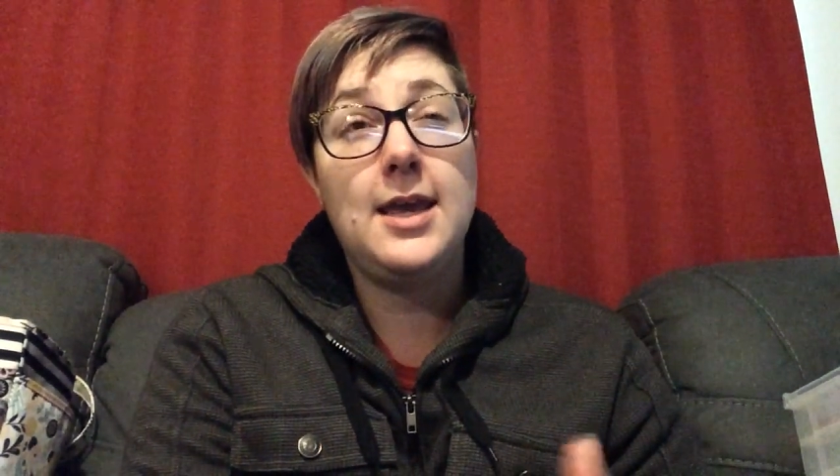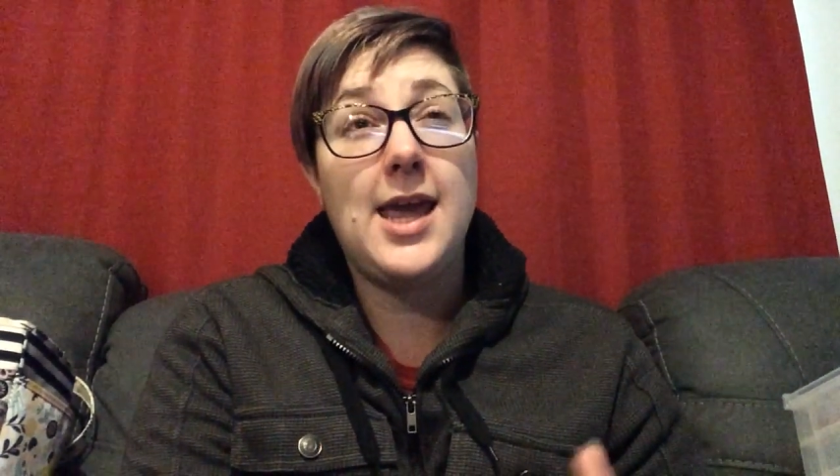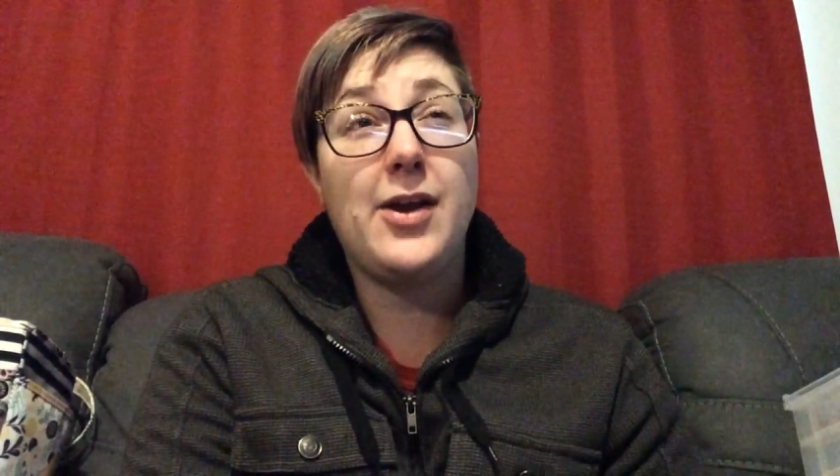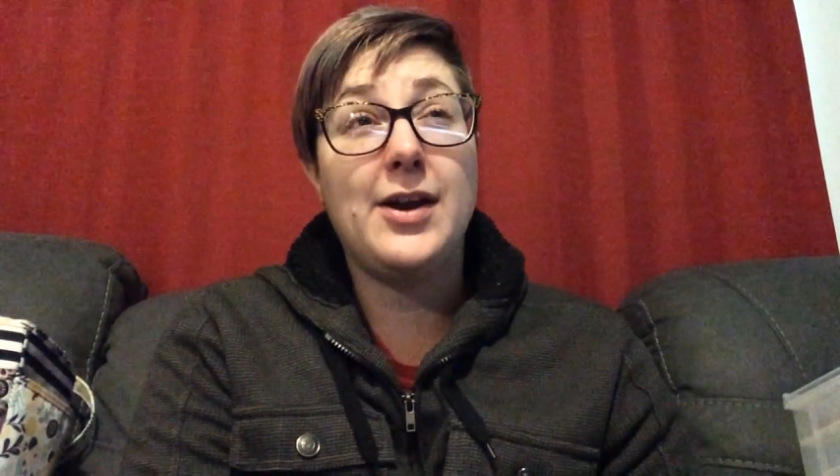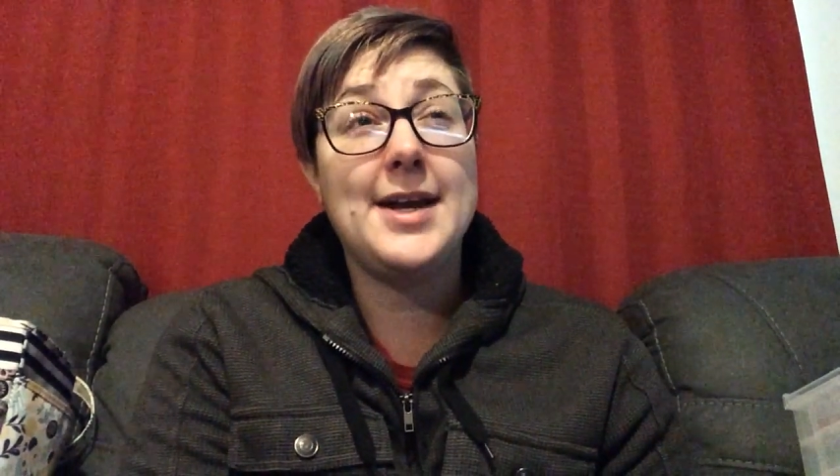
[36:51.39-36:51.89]

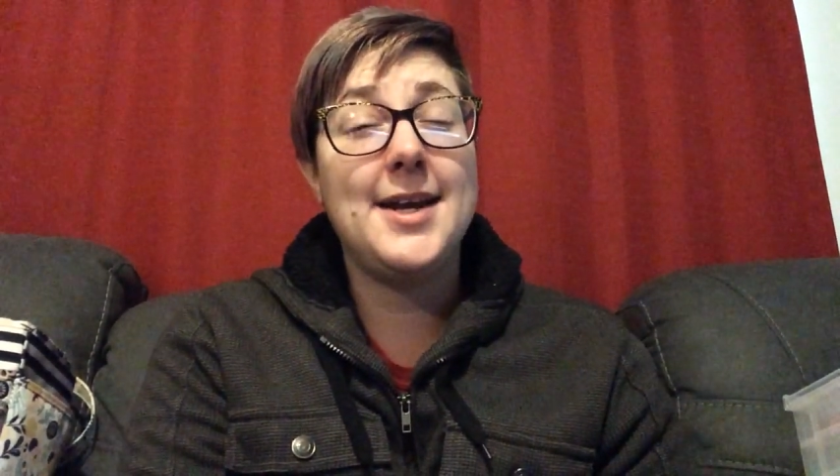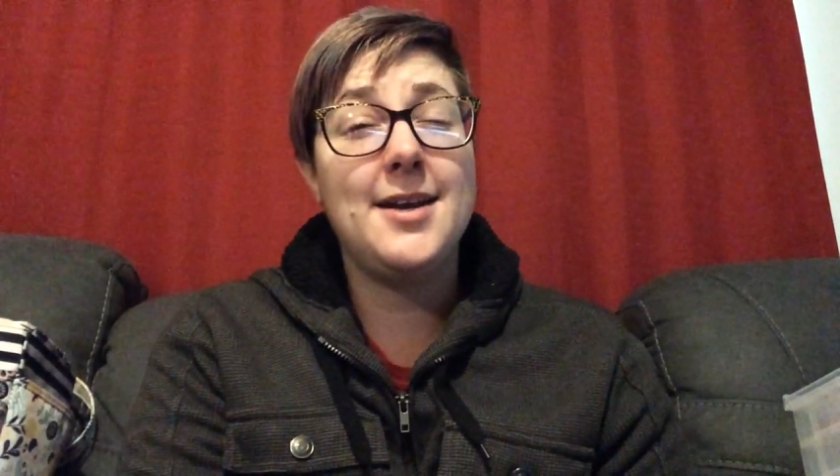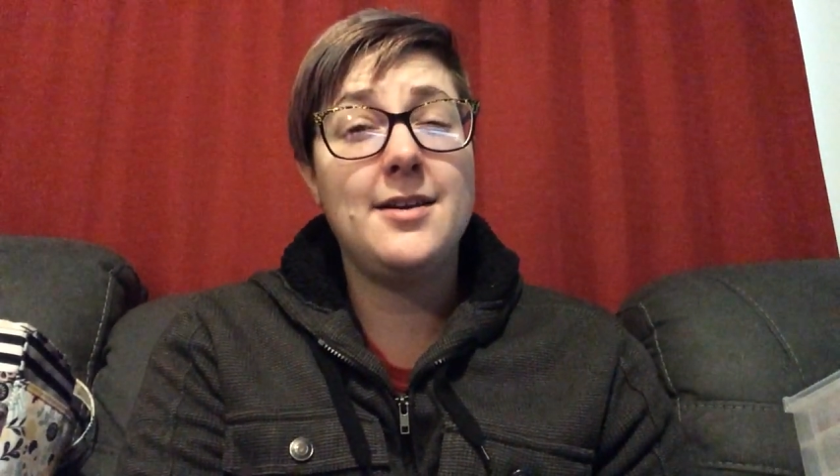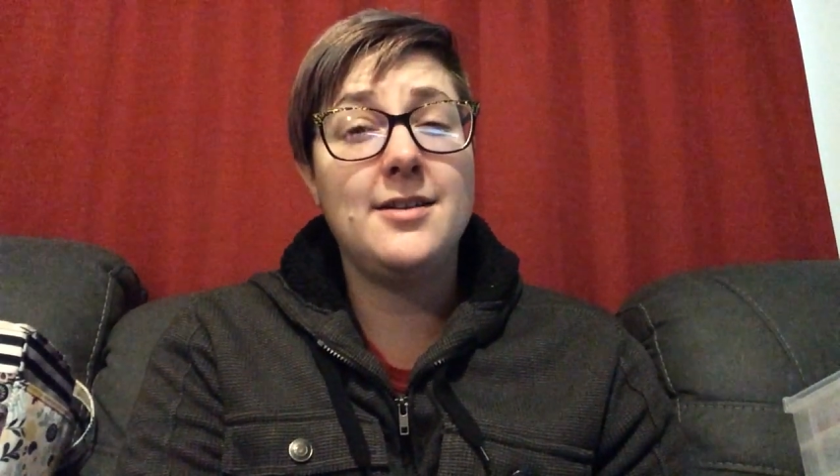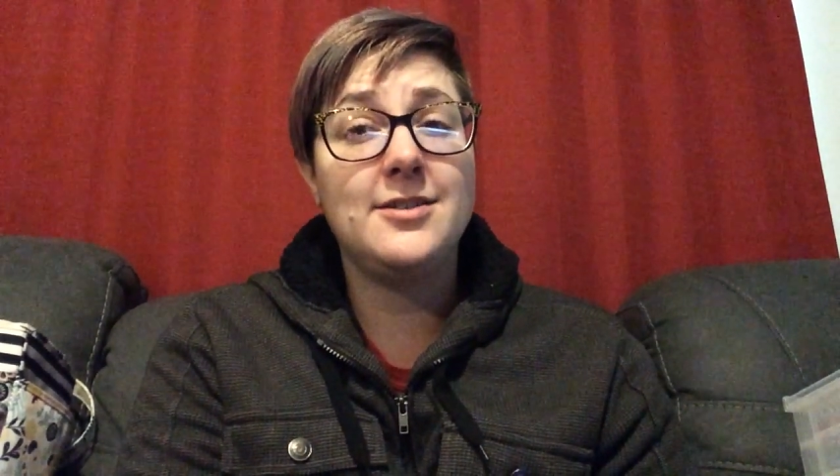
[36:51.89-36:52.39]

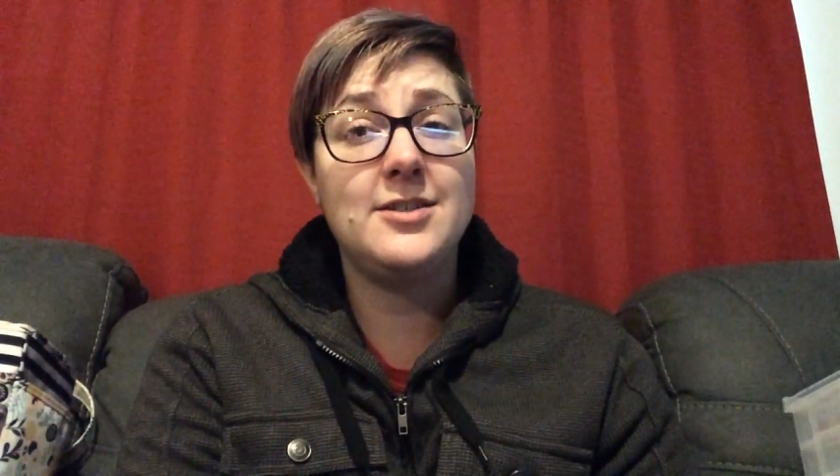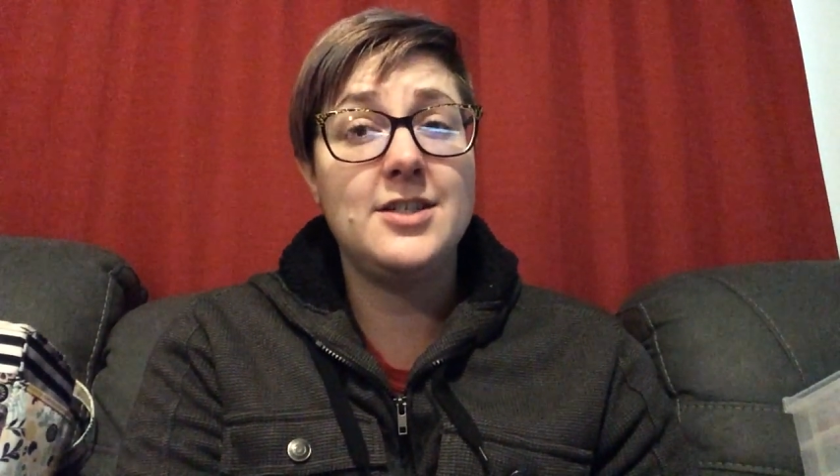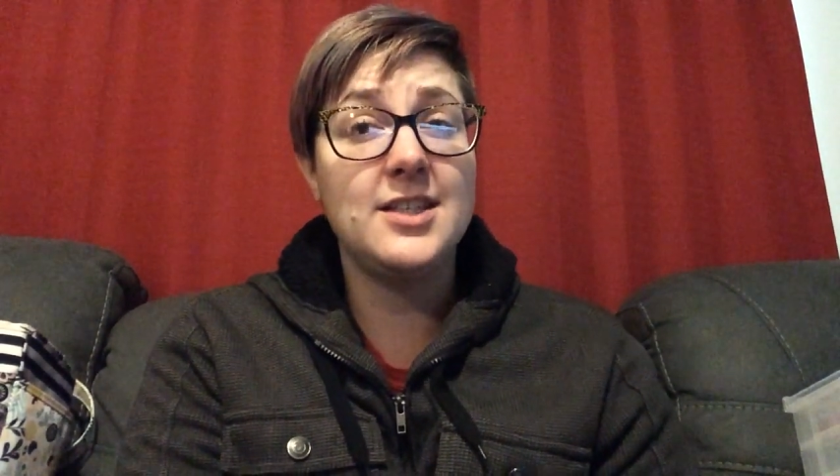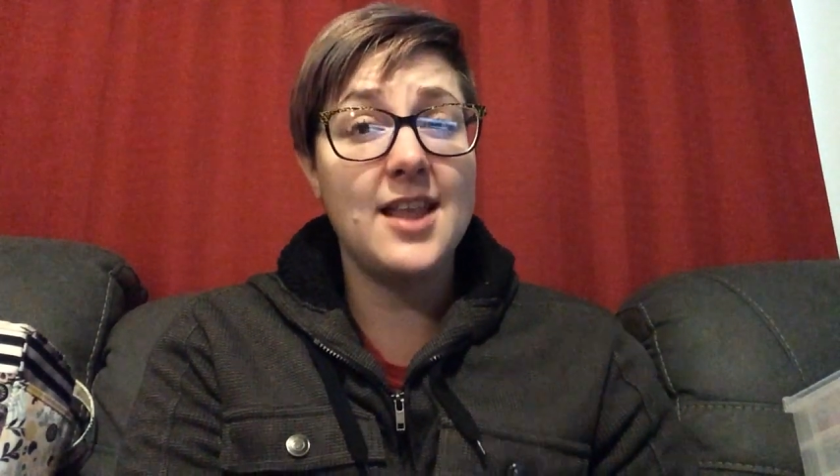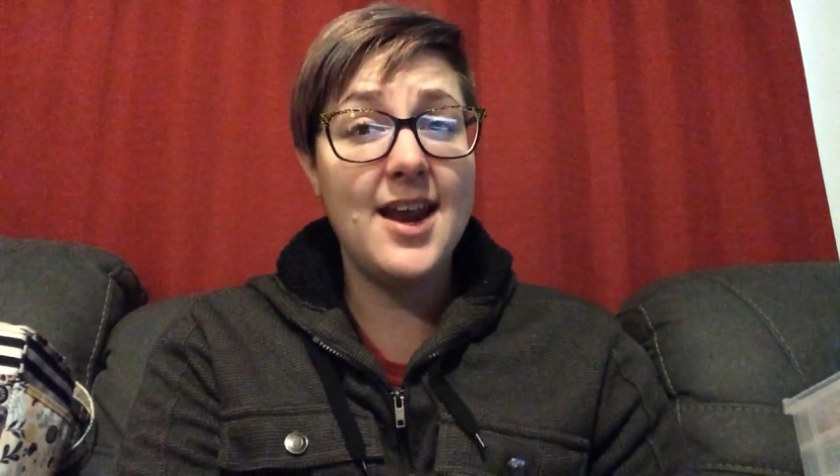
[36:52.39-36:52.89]
Gary
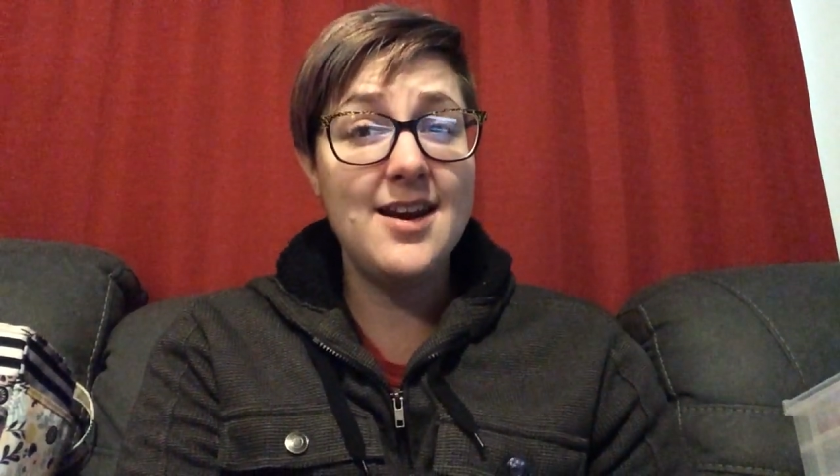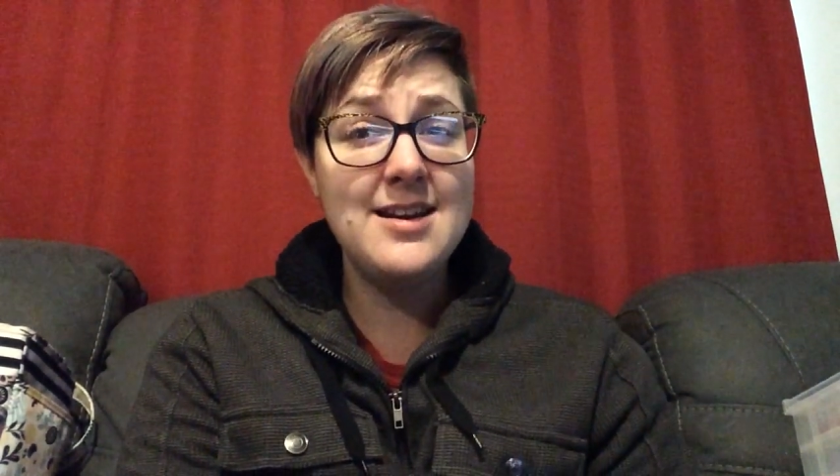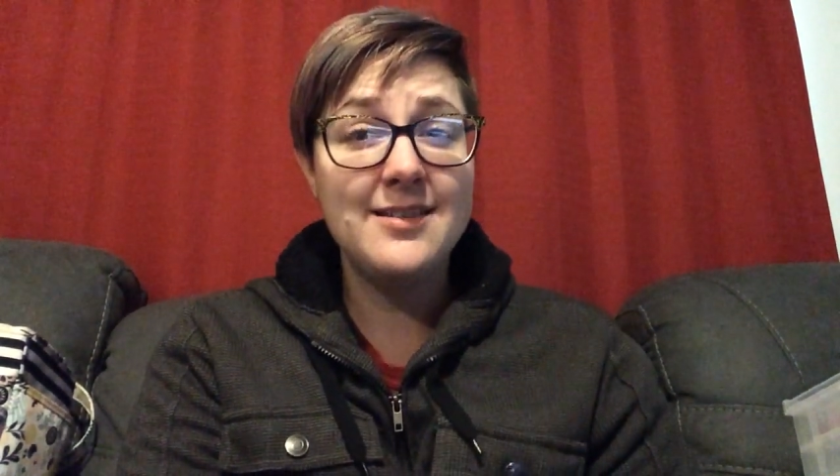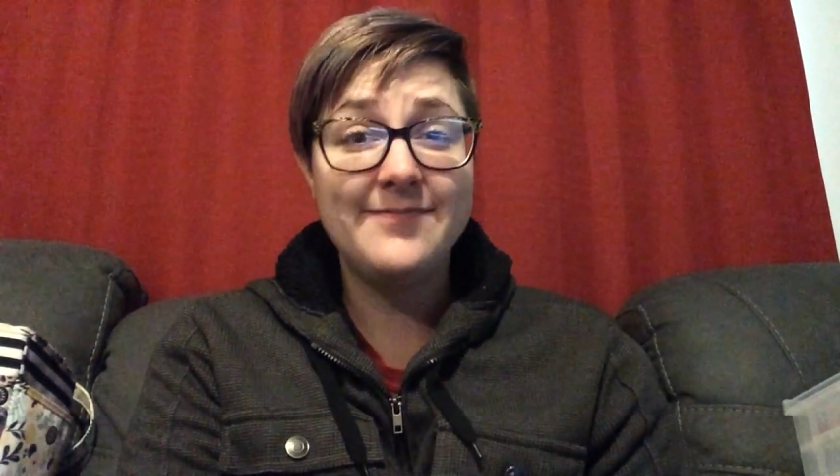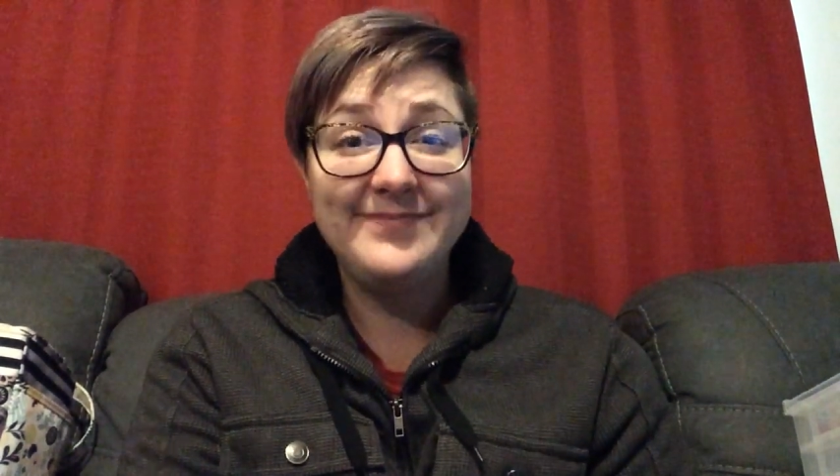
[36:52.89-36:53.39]
Ghislain.